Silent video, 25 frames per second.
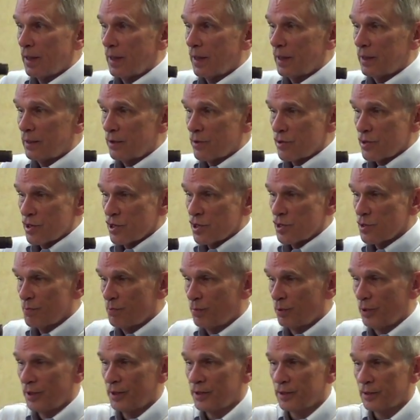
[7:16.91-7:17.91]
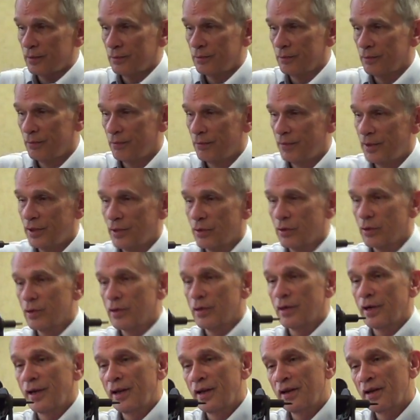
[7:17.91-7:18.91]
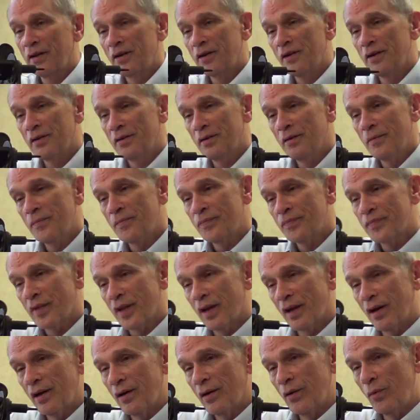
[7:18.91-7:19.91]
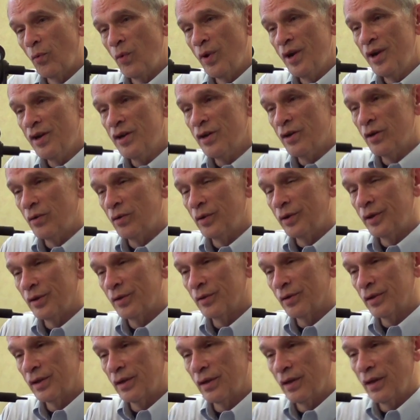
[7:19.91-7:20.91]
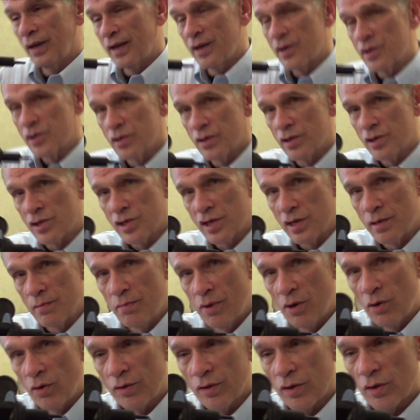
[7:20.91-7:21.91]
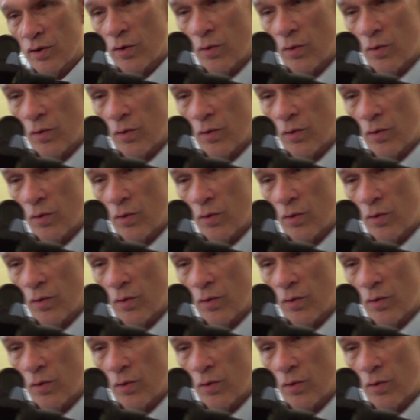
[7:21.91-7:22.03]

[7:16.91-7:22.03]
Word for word: And there's a split mirror and window here that allows you to see both the